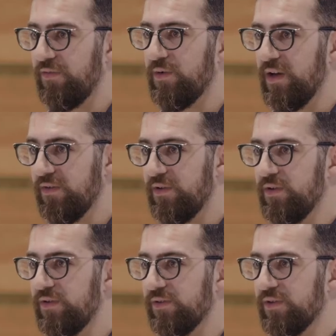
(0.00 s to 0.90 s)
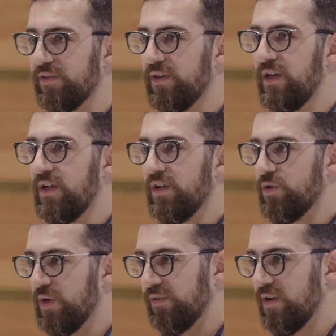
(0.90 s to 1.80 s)
If you interview users,
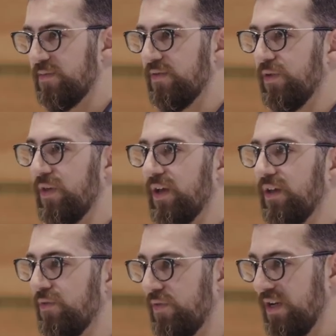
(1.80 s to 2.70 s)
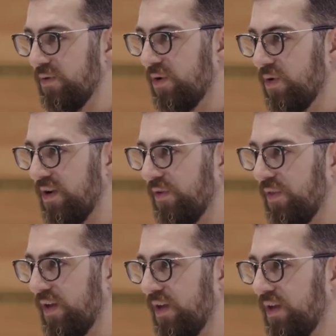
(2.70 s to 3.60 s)
you transcribe everything, you video record
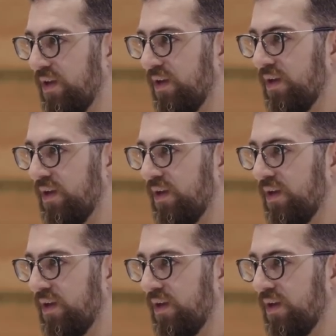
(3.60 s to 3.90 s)
everything.